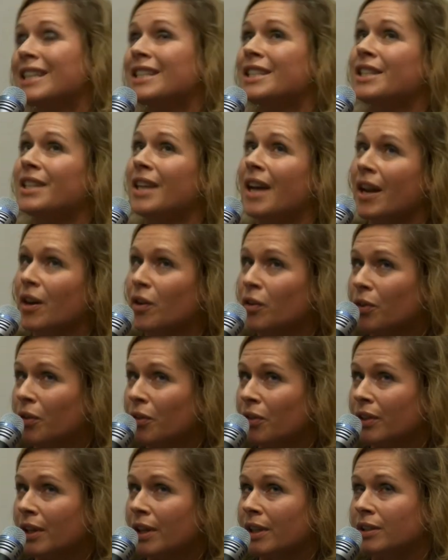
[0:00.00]

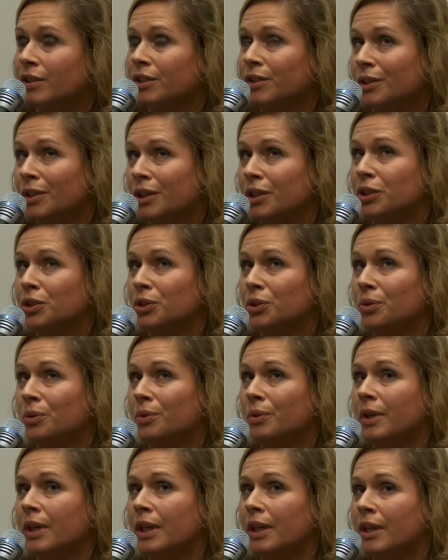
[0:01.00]
general, things you could
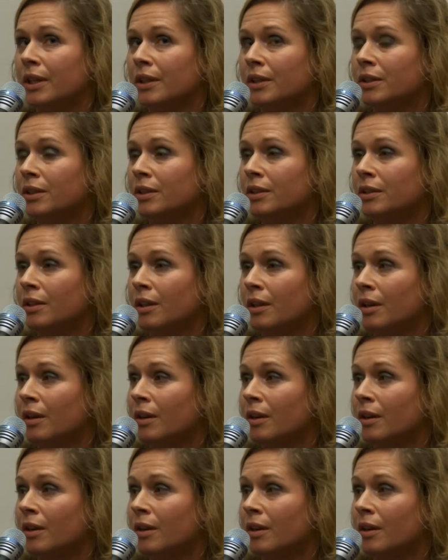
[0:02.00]
do is